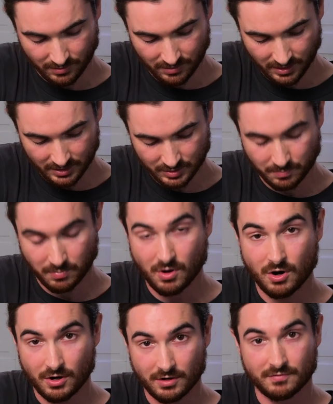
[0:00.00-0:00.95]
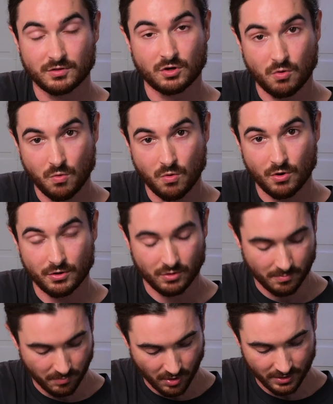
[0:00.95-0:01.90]
this part of the chord
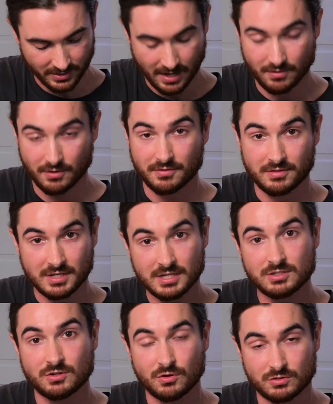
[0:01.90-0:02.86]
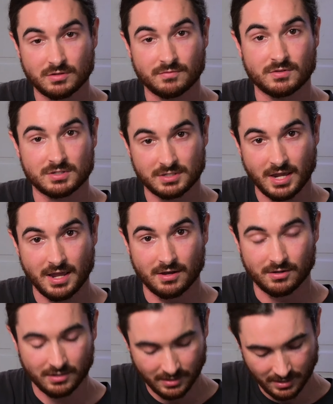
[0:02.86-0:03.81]
or bar down on these notes of the scale,